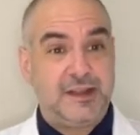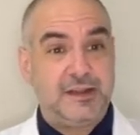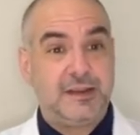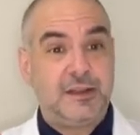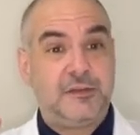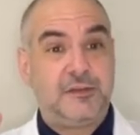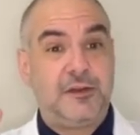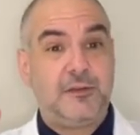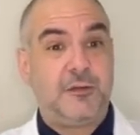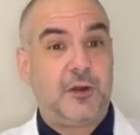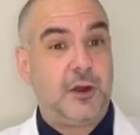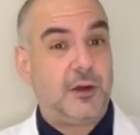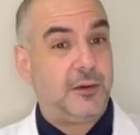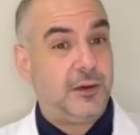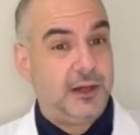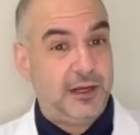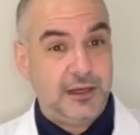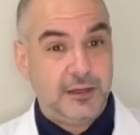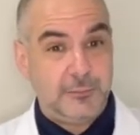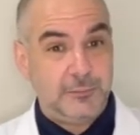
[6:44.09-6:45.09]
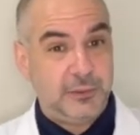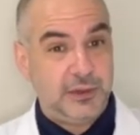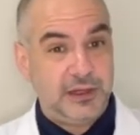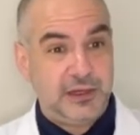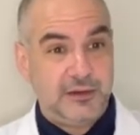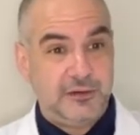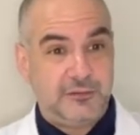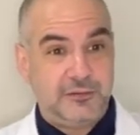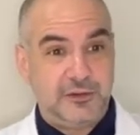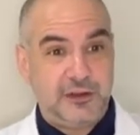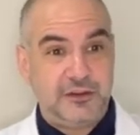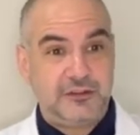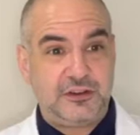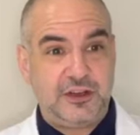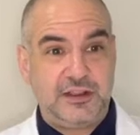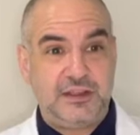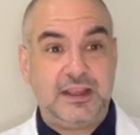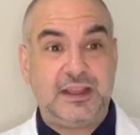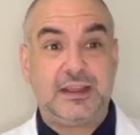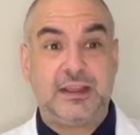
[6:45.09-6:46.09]
unless you've already completed
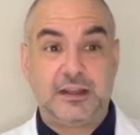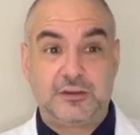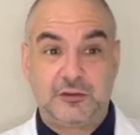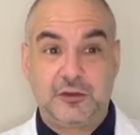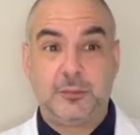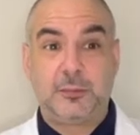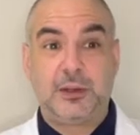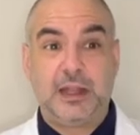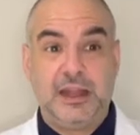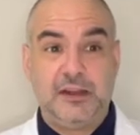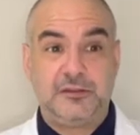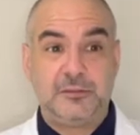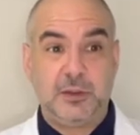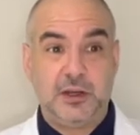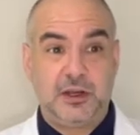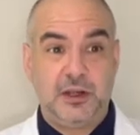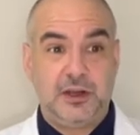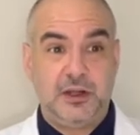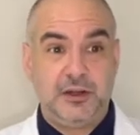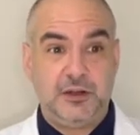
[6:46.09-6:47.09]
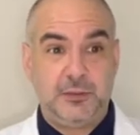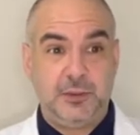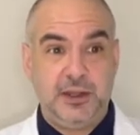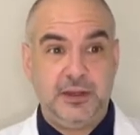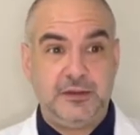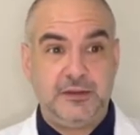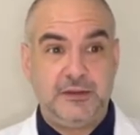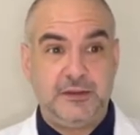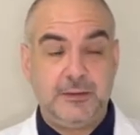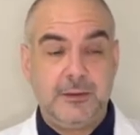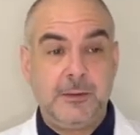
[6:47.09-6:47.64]
flushing the electroplasma conduit.